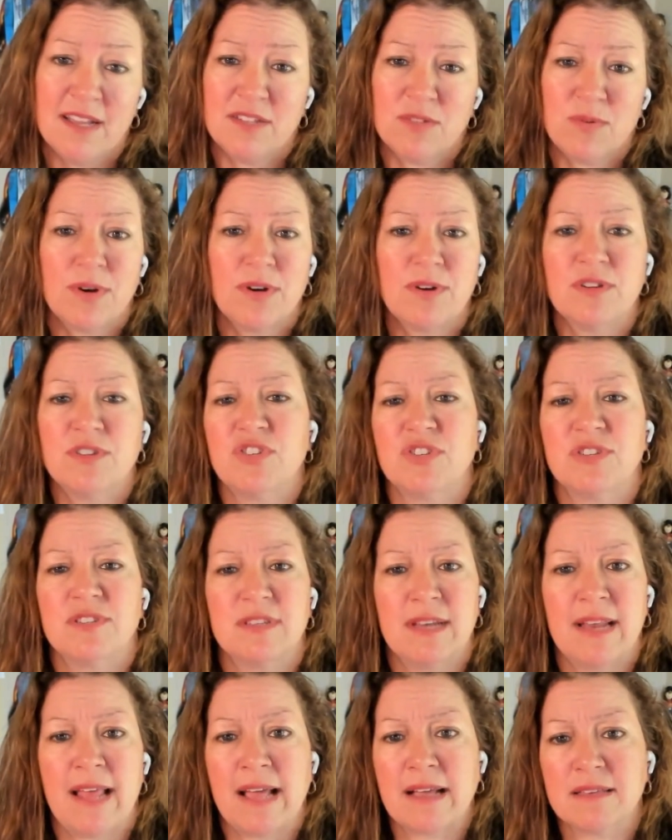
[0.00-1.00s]
Twitter is just
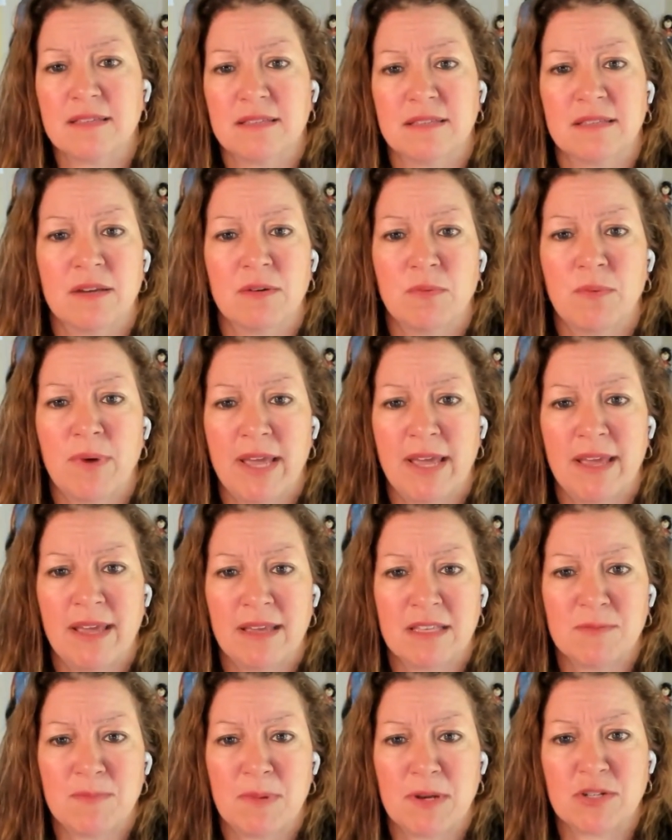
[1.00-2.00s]
an excellent
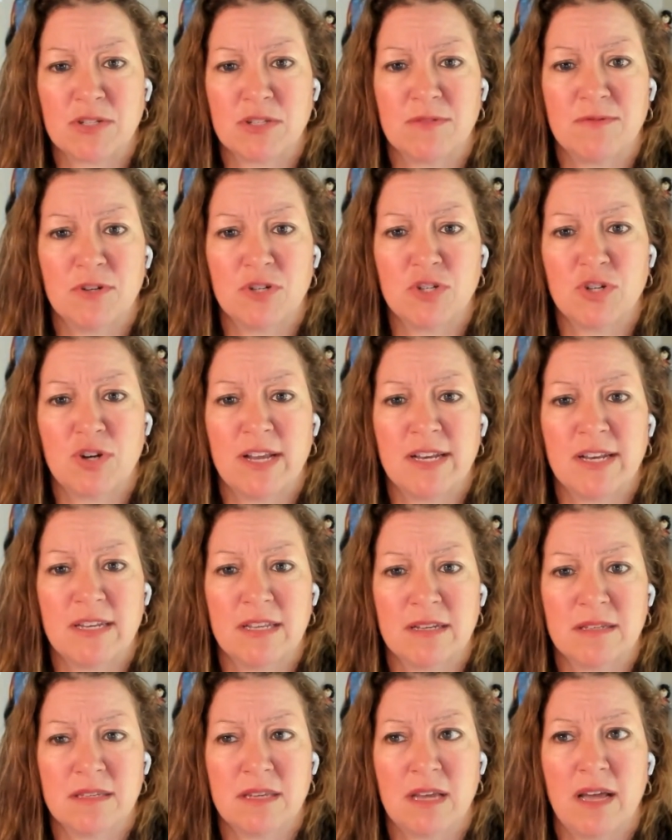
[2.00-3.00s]
way, especially if you're trying
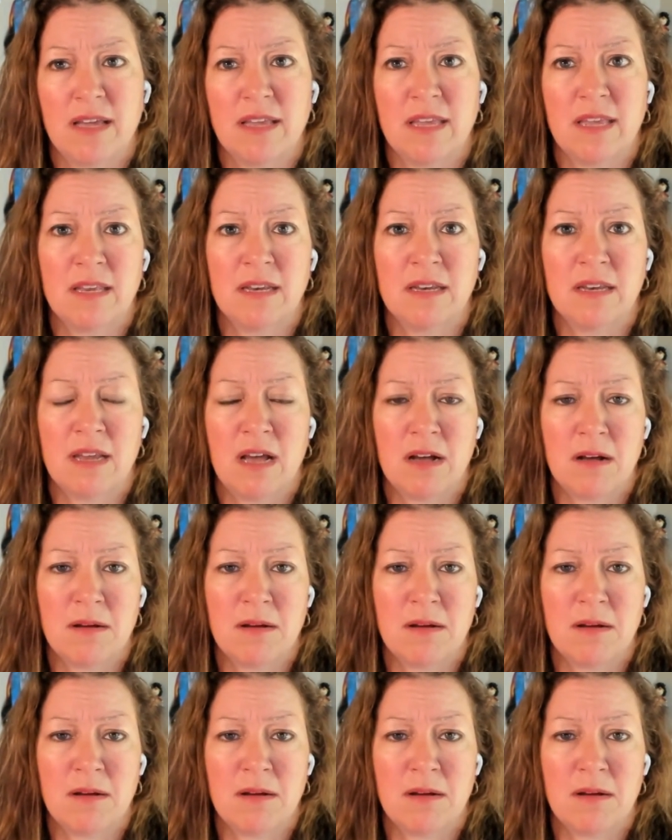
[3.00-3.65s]
to tie in